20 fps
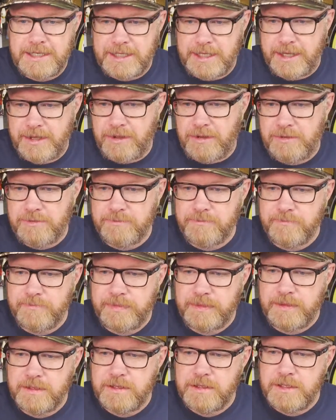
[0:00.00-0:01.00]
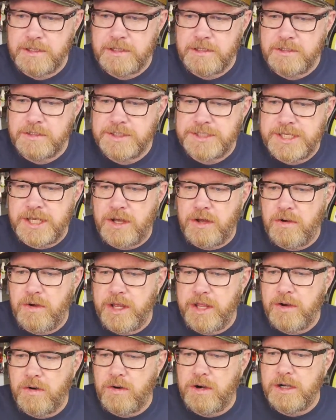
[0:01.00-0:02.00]
deal. So
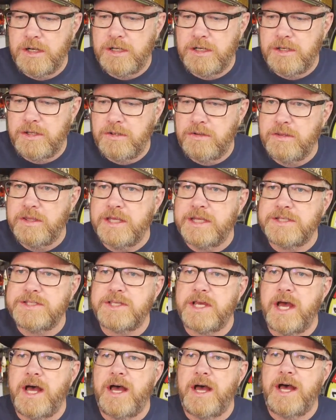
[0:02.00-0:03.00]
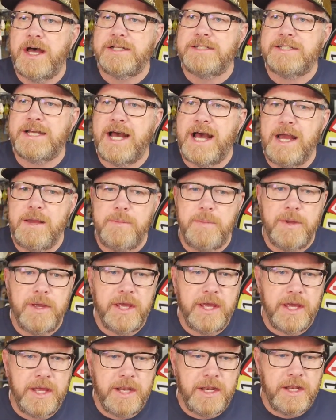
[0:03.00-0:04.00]
in order to do this, uh, type
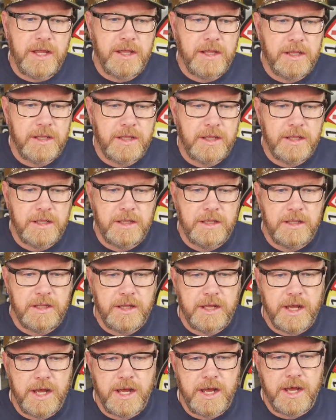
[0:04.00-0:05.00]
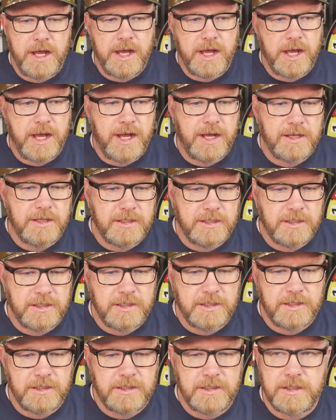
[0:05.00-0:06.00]
in uh,
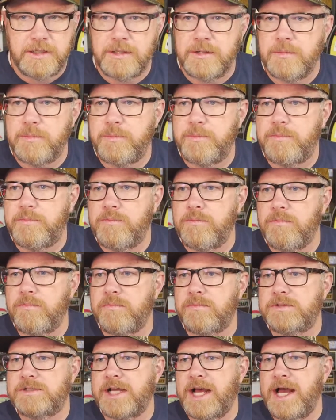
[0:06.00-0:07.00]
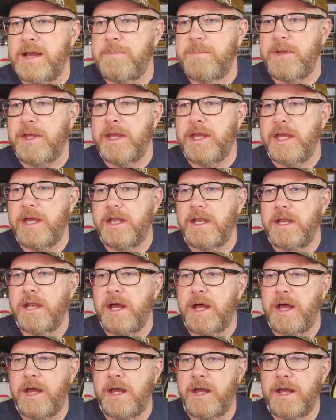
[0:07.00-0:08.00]
type in
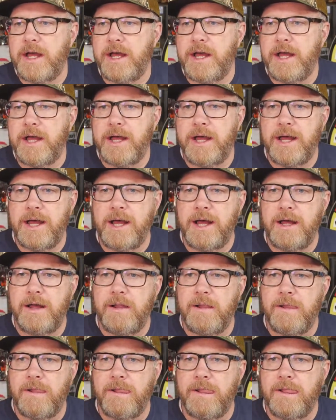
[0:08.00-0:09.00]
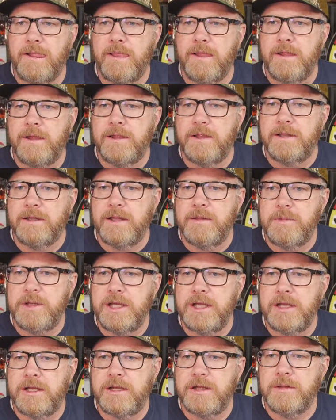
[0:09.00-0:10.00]
uh, let
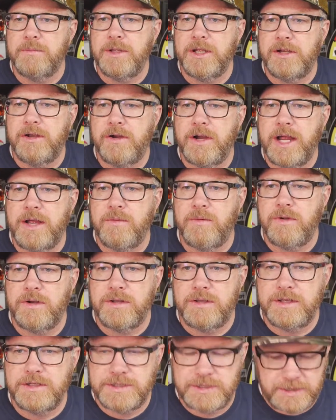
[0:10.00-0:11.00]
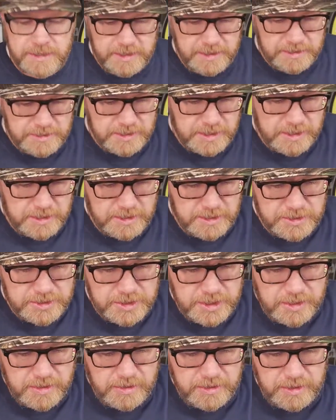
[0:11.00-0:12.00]
me let me create one of these things here to
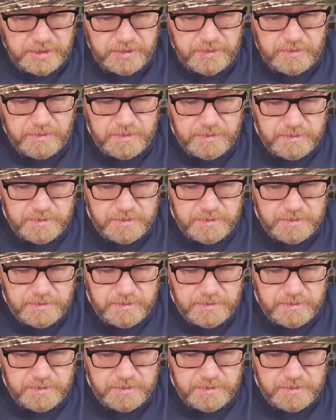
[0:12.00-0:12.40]
show you.